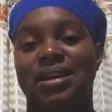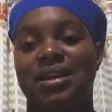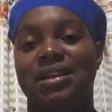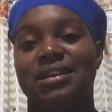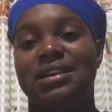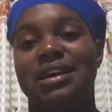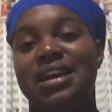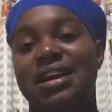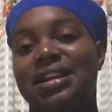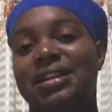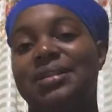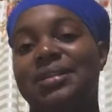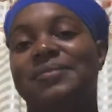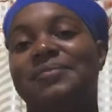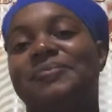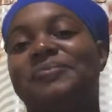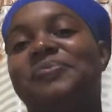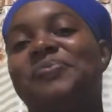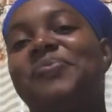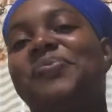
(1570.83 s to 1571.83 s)
Alright?
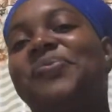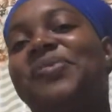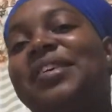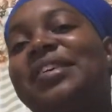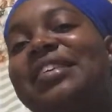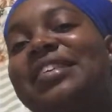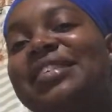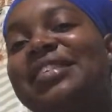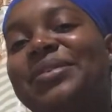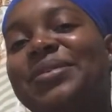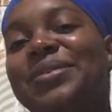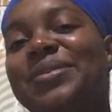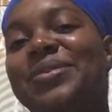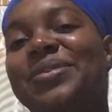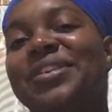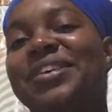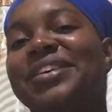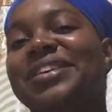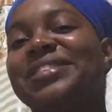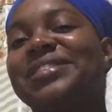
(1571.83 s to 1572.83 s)
So
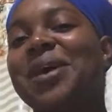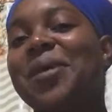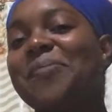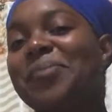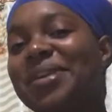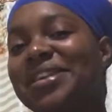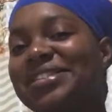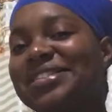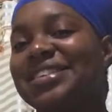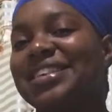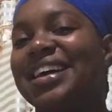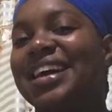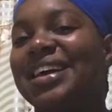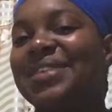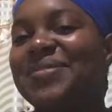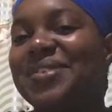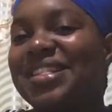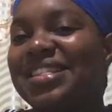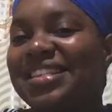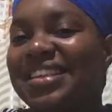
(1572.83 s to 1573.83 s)
the topic tonight
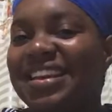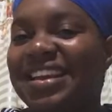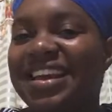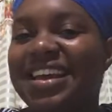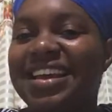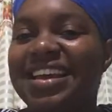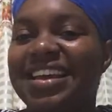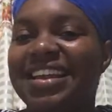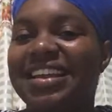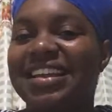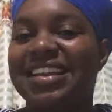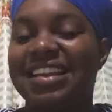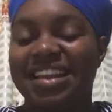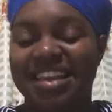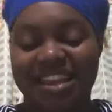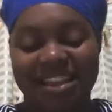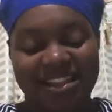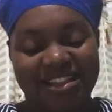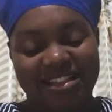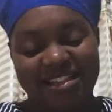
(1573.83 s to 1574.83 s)
once again
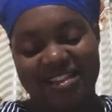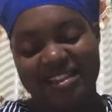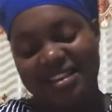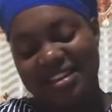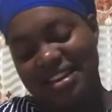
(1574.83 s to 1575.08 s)
is